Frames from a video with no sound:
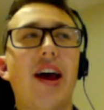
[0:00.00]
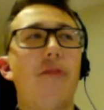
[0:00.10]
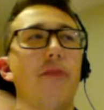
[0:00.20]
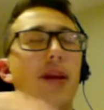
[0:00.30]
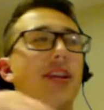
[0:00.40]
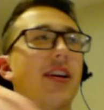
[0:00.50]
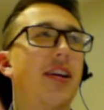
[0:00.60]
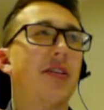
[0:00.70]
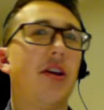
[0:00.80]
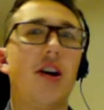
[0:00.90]
And
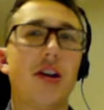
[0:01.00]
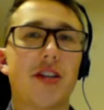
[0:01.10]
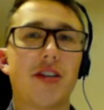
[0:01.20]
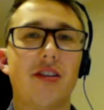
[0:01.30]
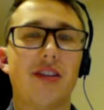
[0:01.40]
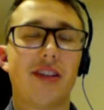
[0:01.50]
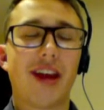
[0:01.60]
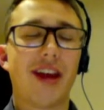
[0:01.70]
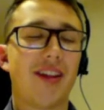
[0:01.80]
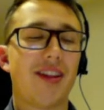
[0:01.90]
basically, the article
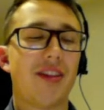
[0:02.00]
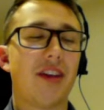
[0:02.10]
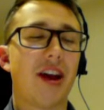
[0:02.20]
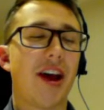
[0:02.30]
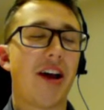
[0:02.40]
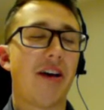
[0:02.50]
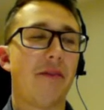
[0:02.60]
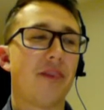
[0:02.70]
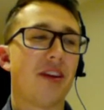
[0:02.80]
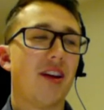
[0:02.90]
says that